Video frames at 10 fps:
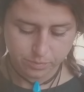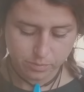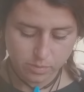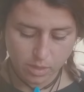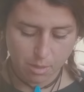
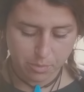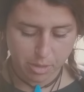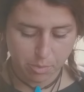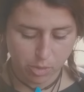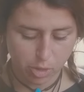I'm going
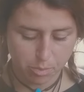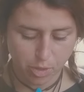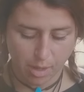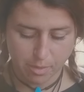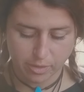to pull our
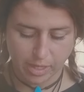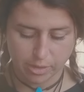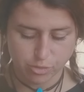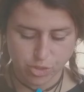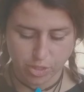primary
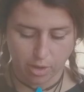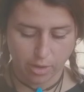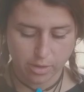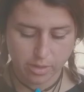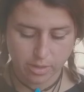energy
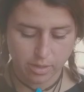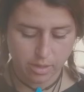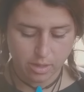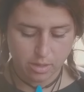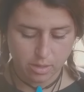card.
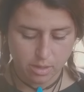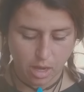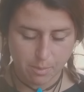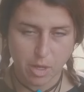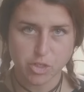
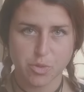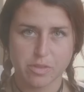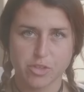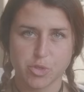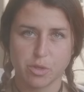I'm not doing
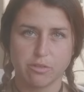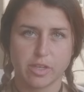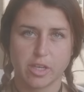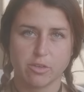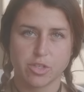the dual
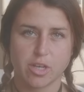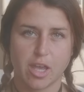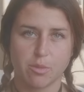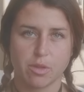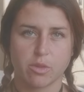video
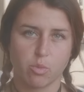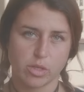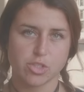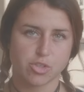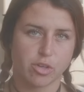today with
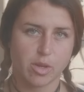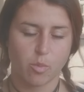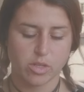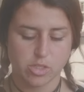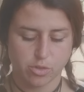one screen and
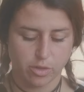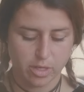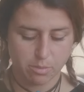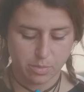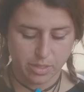one
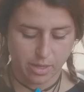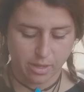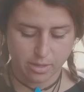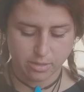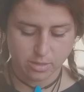screen
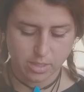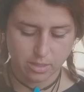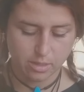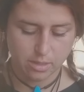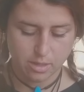because
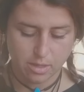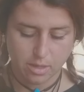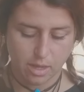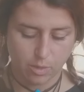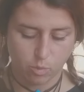
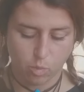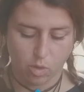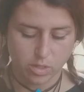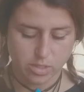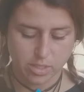I
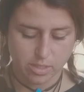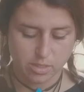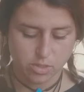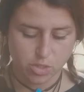wanted